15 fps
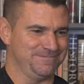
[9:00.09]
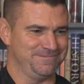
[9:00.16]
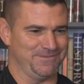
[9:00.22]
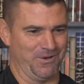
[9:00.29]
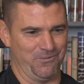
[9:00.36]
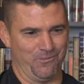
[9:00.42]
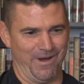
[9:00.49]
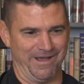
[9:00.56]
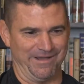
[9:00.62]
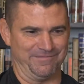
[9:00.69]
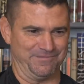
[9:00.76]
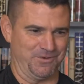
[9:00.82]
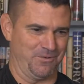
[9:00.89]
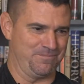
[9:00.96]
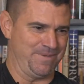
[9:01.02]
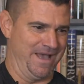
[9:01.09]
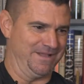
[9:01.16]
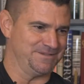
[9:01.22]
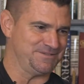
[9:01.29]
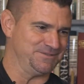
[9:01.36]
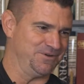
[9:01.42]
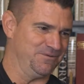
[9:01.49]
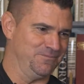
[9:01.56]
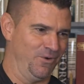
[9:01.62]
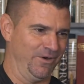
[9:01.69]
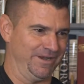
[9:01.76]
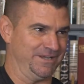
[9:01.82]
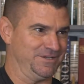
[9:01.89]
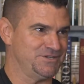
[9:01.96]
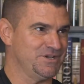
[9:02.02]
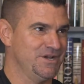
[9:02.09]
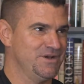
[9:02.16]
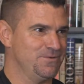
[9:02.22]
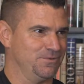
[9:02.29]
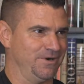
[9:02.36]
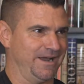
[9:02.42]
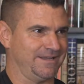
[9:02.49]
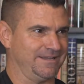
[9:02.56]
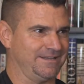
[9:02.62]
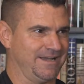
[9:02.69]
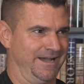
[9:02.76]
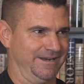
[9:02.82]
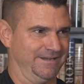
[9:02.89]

no wife, no pets, no mortgage, where I could kind